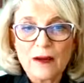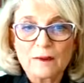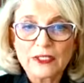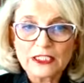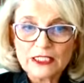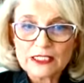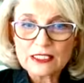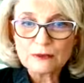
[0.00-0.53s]

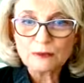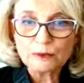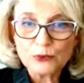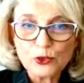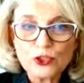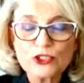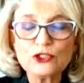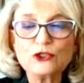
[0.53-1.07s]
But it's
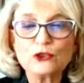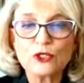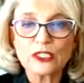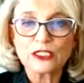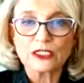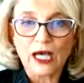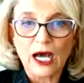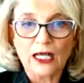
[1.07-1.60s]
important to
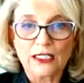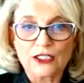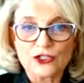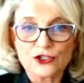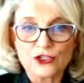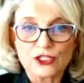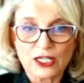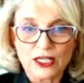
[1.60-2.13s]

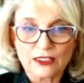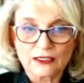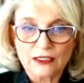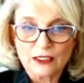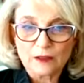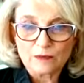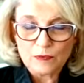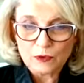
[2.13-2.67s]
acknowledge that
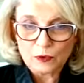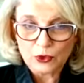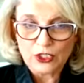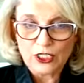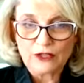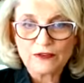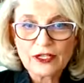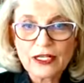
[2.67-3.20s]

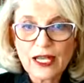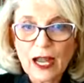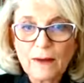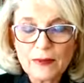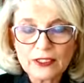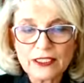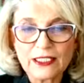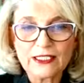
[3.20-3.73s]
whatever
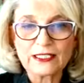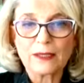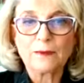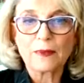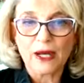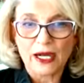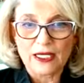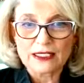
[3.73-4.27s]
happened in the
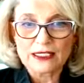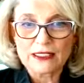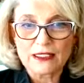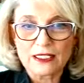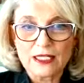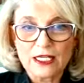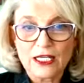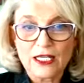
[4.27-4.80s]
past,
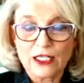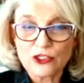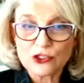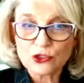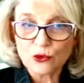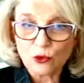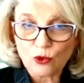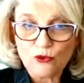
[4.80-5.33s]

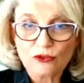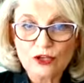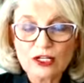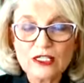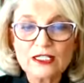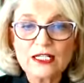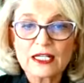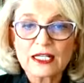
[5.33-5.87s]
it's
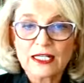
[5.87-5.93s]
over,